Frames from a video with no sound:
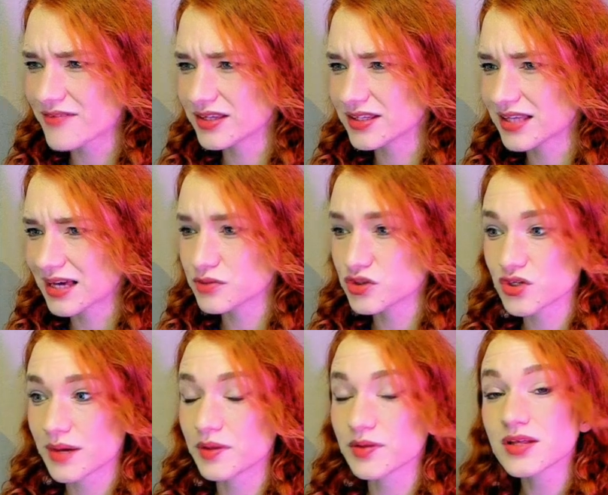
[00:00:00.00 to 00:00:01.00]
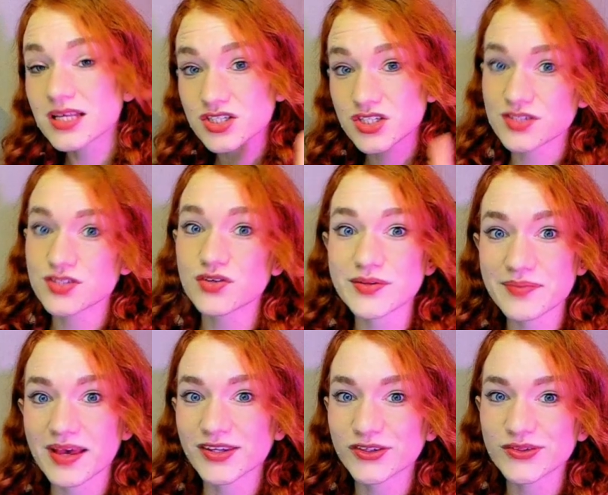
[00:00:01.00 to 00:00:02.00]
having time trouble. Just to
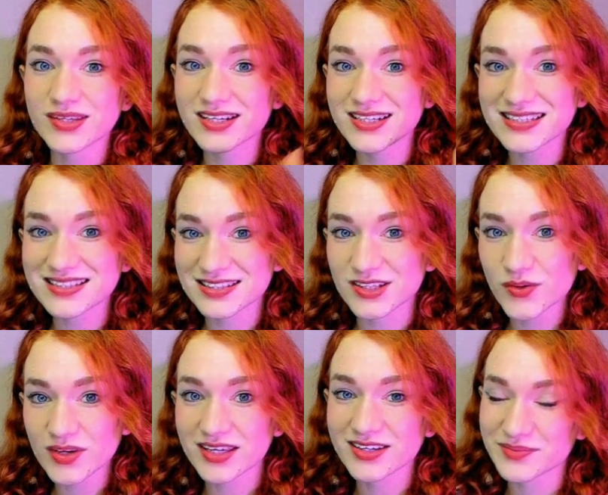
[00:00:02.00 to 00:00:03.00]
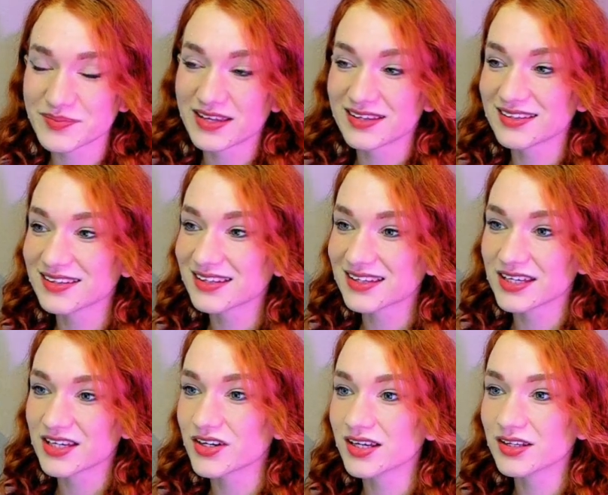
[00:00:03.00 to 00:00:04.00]
remind you, there is no increment
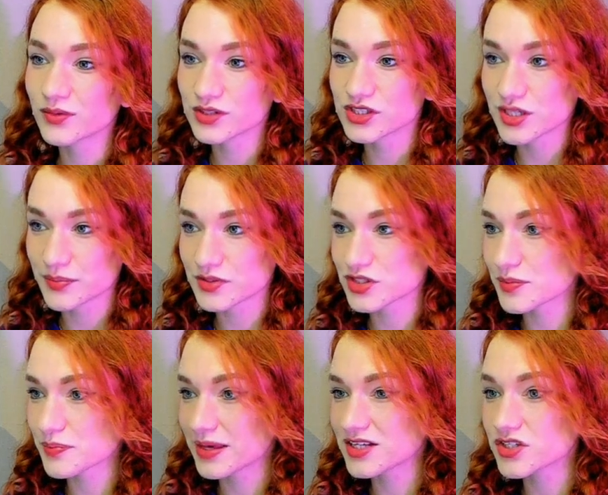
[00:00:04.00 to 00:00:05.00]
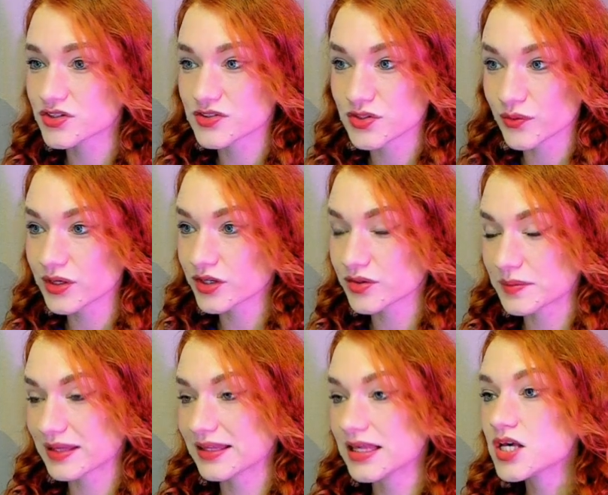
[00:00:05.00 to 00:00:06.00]
here in the World Championship match. There is no
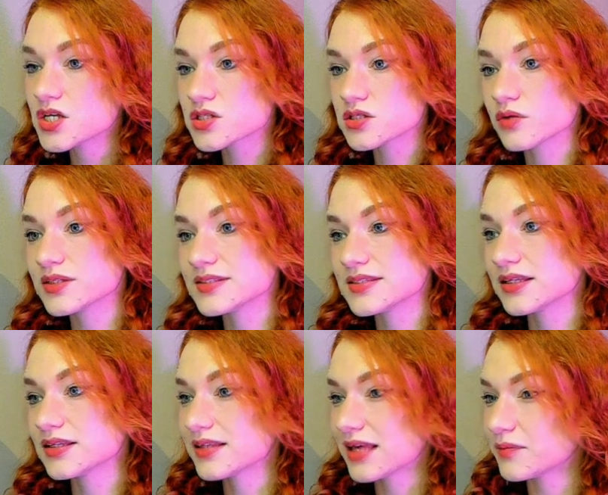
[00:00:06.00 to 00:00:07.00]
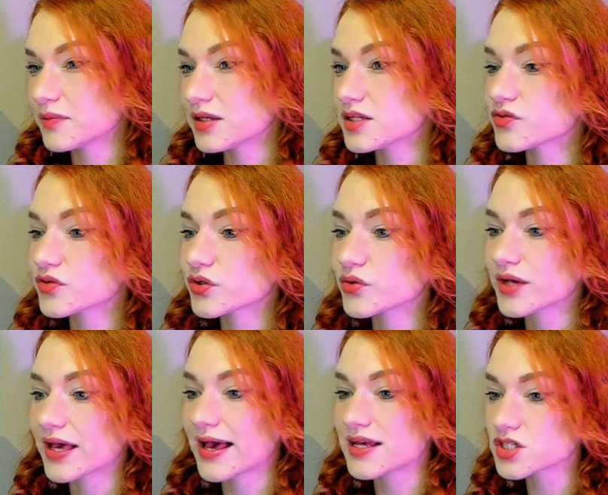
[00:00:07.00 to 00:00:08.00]
increment. So we see 10 minutes for
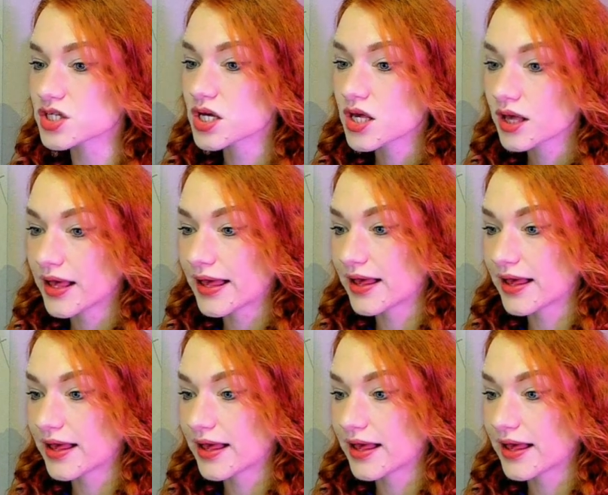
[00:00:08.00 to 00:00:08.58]
Gukesh,